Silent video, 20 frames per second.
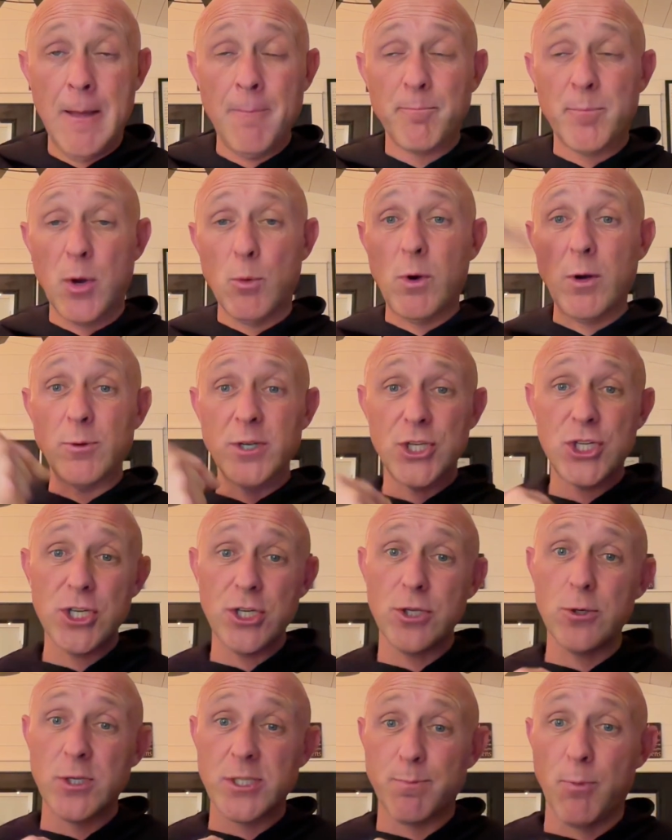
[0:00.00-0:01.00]
But what we should
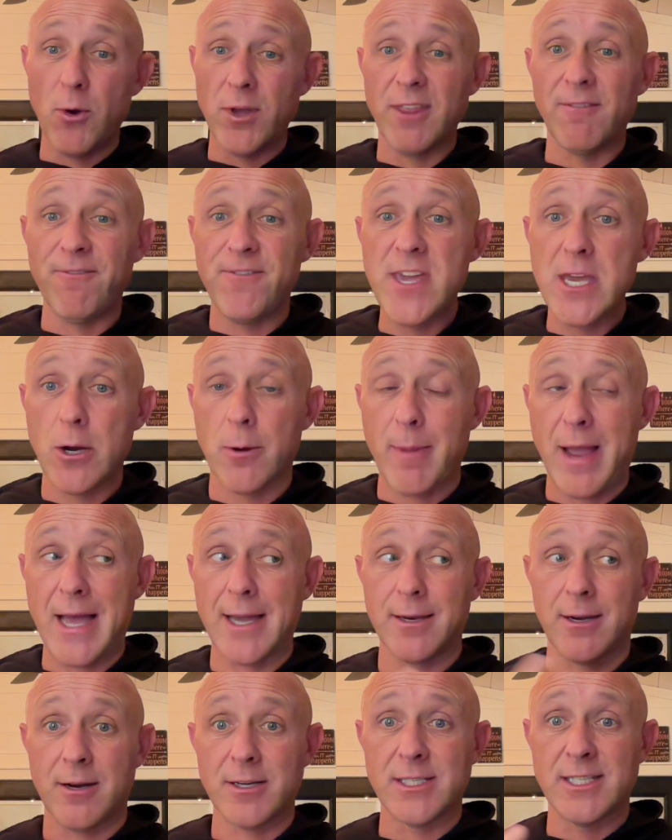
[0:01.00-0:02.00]
do is point the finger back
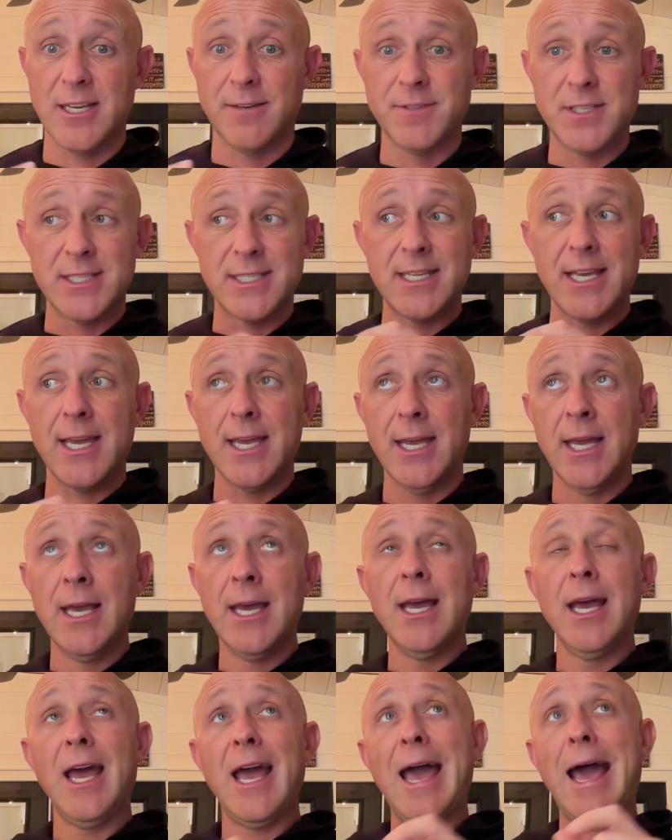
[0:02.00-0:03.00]
at ourselves and say,
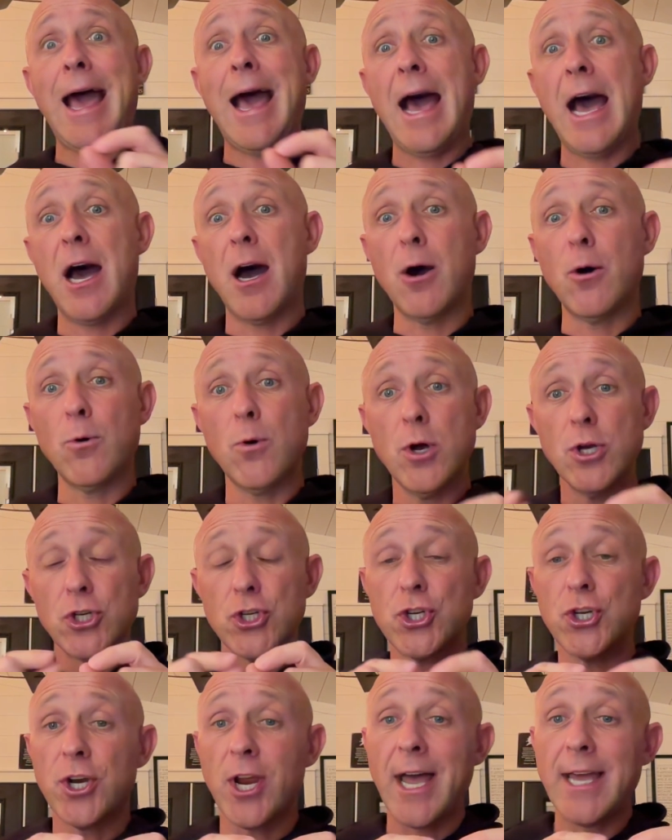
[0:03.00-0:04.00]
how
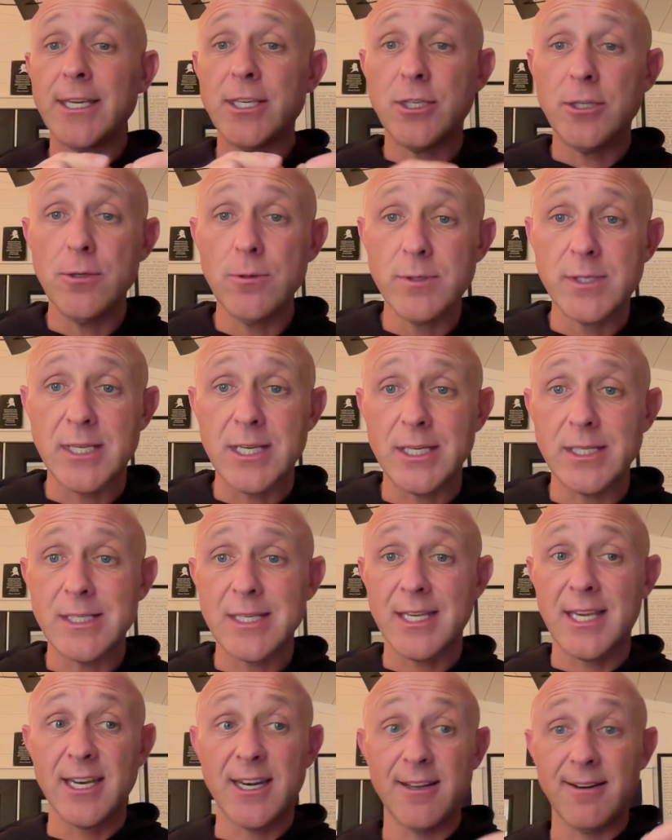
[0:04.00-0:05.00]
should I use it to
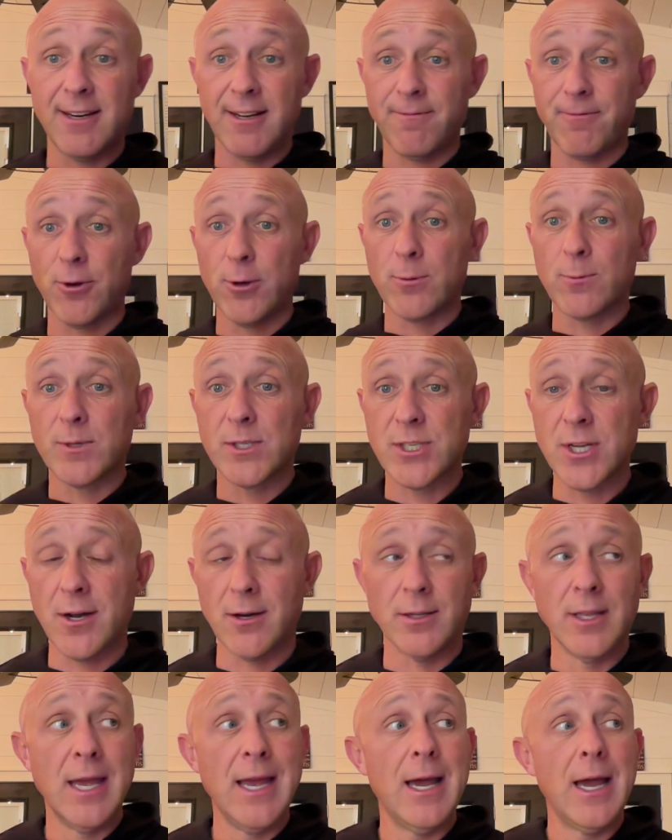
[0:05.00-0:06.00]
get a different result?